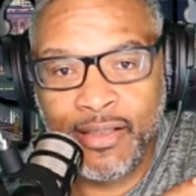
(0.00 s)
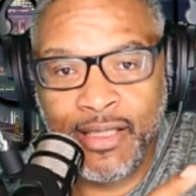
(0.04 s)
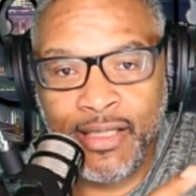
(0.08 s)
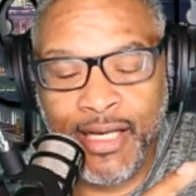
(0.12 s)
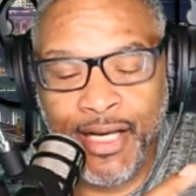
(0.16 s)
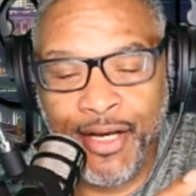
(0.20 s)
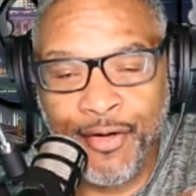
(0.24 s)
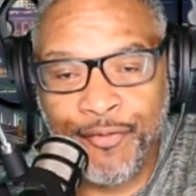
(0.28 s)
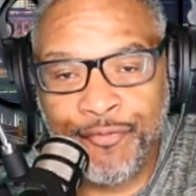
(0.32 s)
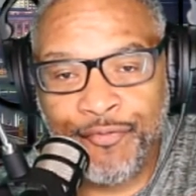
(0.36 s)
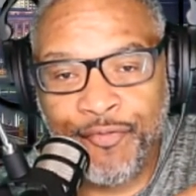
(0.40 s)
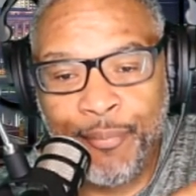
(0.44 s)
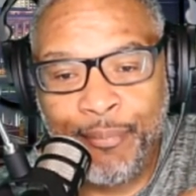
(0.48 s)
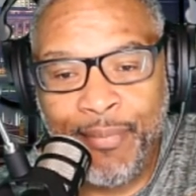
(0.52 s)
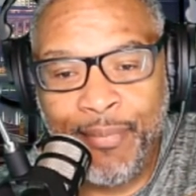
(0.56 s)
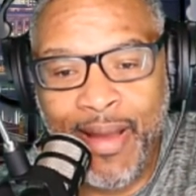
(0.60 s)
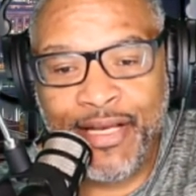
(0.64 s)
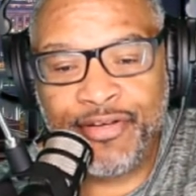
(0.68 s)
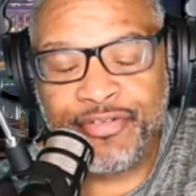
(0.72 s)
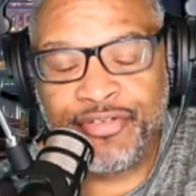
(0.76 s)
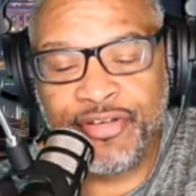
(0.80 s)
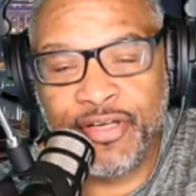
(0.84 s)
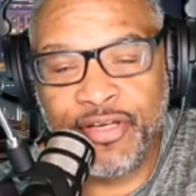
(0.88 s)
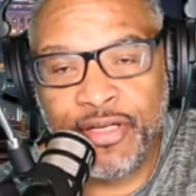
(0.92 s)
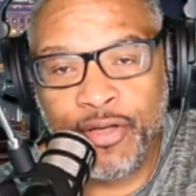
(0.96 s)

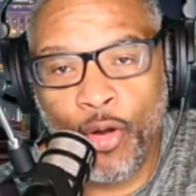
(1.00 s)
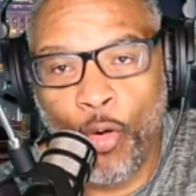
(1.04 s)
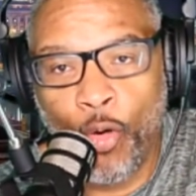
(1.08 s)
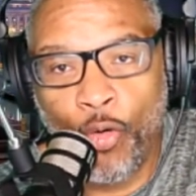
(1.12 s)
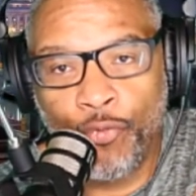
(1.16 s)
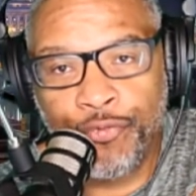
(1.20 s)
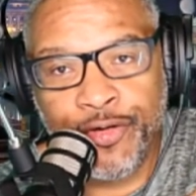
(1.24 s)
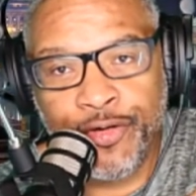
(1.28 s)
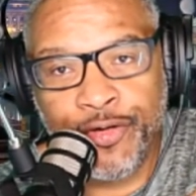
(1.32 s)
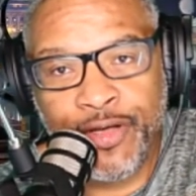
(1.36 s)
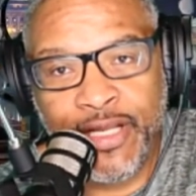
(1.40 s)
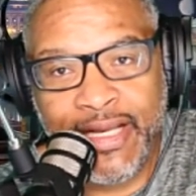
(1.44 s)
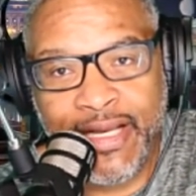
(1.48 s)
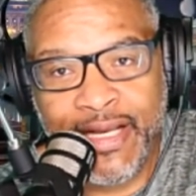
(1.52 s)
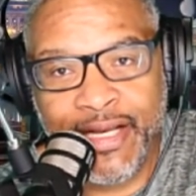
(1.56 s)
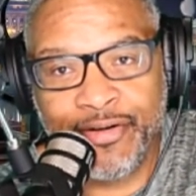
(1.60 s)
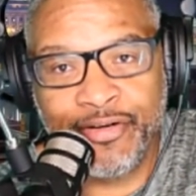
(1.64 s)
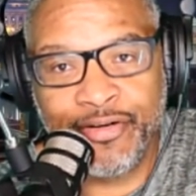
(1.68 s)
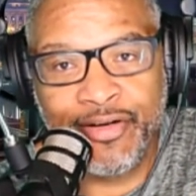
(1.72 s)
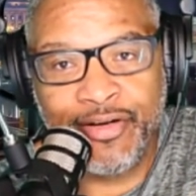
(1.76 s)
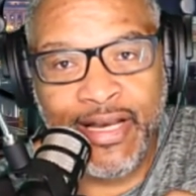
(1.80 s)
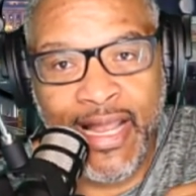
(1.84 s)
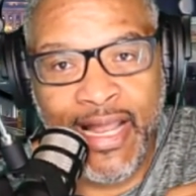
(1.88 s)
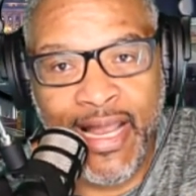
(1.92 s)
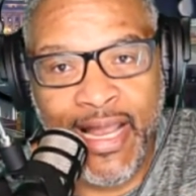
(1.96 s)
information over the
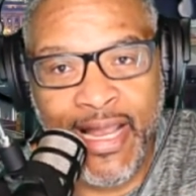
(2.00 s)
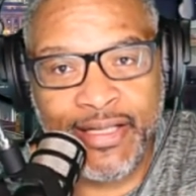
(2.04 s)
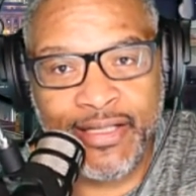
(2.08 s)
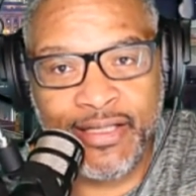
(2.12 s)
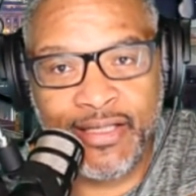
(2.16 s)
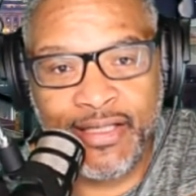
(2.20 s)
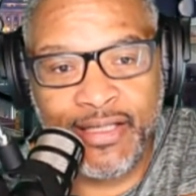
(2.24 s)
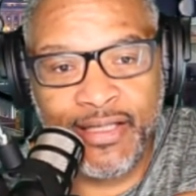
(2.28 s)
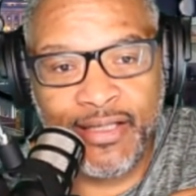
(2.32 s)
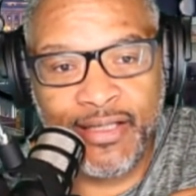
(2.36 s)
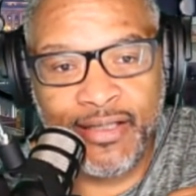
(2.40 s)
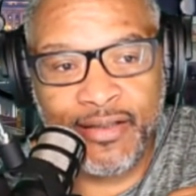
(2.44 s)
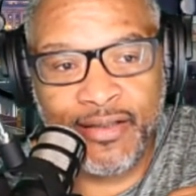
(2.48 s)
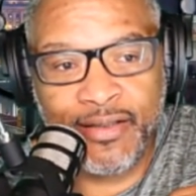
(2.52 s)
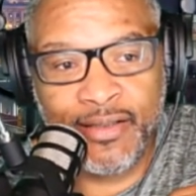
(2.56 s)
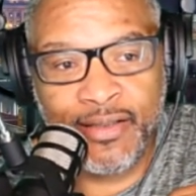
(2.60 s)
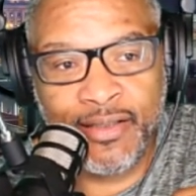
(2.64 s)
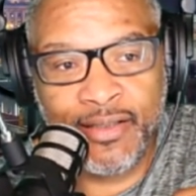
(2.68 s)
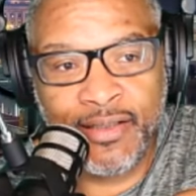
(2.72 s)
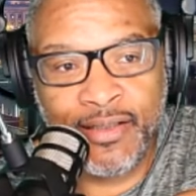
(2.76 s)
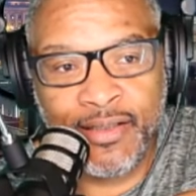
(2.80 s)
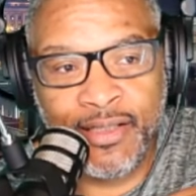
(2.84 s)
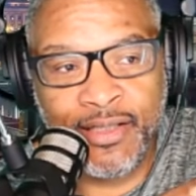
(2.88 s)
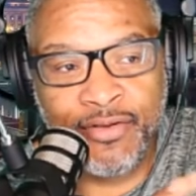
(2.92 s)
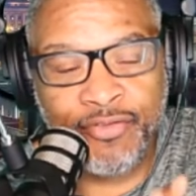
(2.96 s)
internet
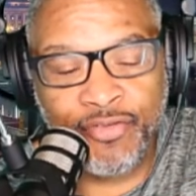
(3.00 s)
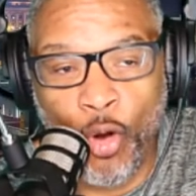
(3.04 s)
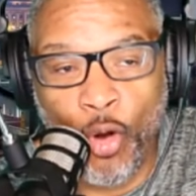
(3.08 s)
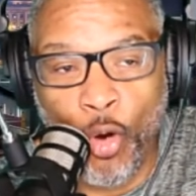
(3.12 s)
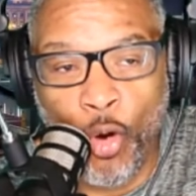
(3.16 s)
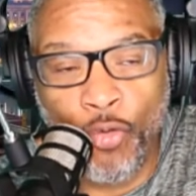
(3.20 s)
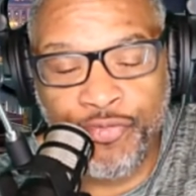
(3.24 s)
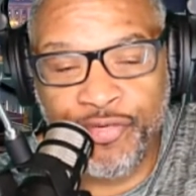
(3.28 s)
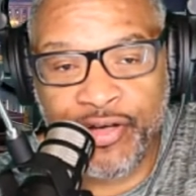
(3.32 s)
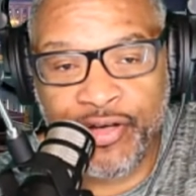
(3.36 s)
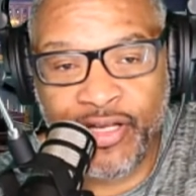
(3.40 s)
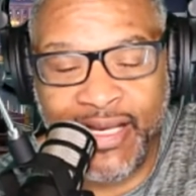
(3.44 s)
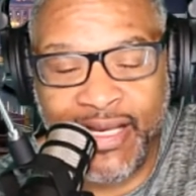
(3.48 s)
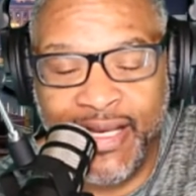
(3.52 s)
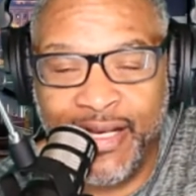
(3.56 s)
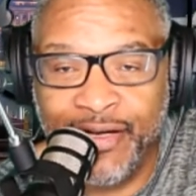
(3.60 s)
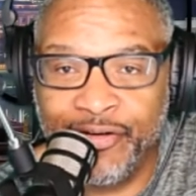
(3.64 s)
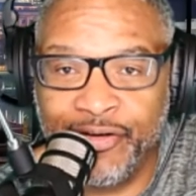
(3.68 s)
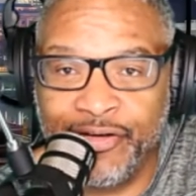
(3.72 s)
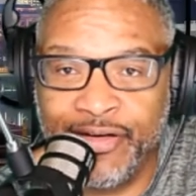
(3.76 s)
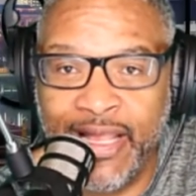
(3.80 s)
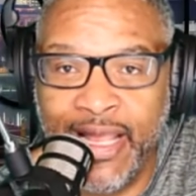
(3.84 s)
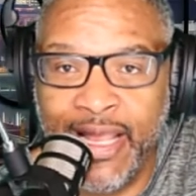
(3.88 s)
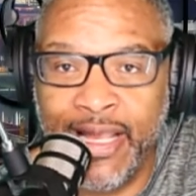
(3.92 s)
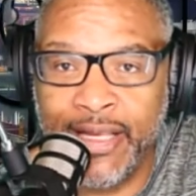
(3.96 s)
is over the
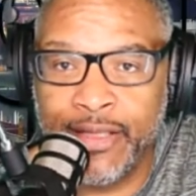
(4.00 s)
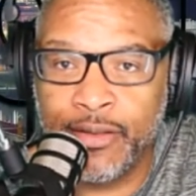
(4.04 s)
internet?